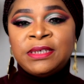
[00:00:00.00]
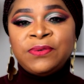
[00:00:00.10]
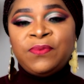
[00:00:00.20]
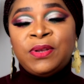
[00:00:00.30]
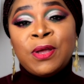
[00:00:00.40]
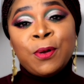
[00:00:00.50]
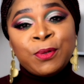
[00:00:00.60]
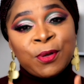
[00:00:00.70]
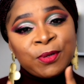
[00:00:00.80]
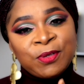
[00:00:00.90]
this video. I'll
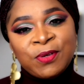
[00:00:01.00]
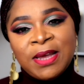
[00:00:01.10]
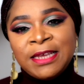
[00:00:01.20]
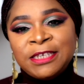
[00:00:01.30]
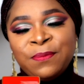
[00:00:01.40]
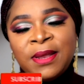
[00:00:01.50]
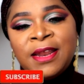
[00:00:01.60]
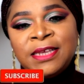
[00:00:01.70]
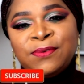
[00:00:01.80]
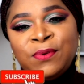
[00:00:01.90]
talk to you guys in my
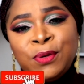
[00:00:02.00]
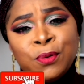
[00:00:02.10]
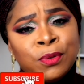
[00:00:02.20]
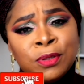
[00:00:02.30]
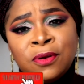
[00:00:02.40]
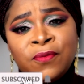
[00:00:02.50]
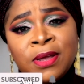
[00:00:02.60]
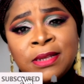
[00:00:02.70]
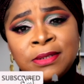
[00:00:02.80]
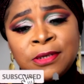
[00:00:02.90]
next video. Do not
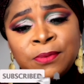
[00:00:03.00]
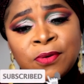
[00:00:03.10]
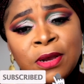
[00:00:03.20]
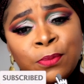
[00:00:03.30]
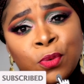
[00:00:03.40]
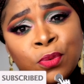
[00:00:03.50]
forget to subscribe.